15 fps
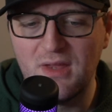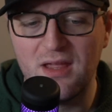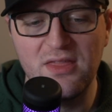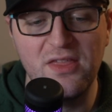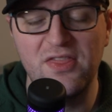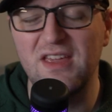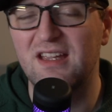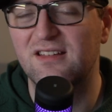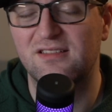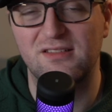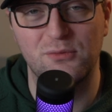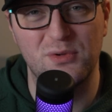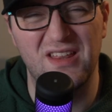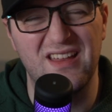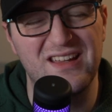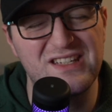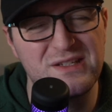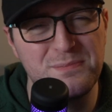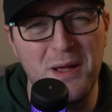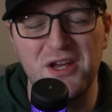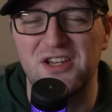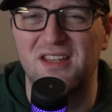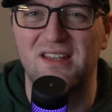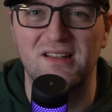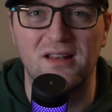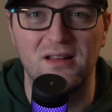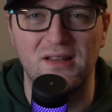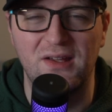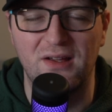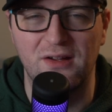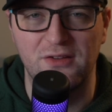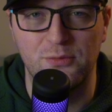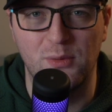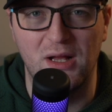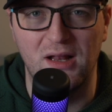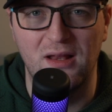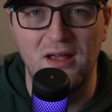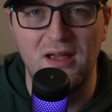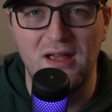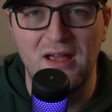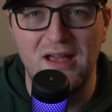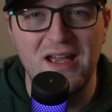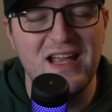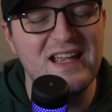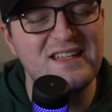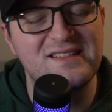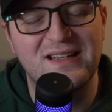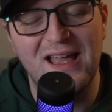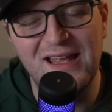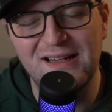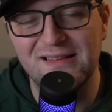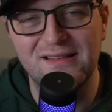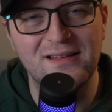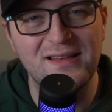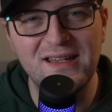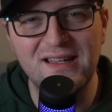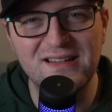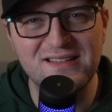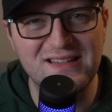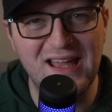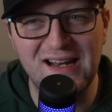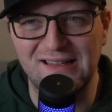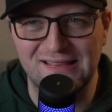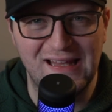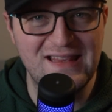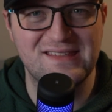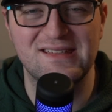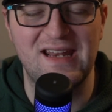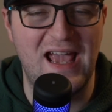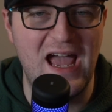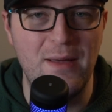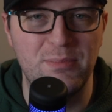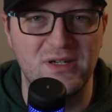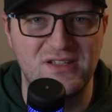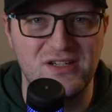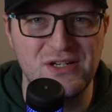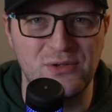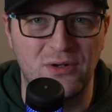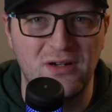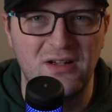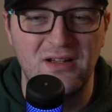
the thing is, especially in La Liga as well, is La Liga just kind of lets it happen too.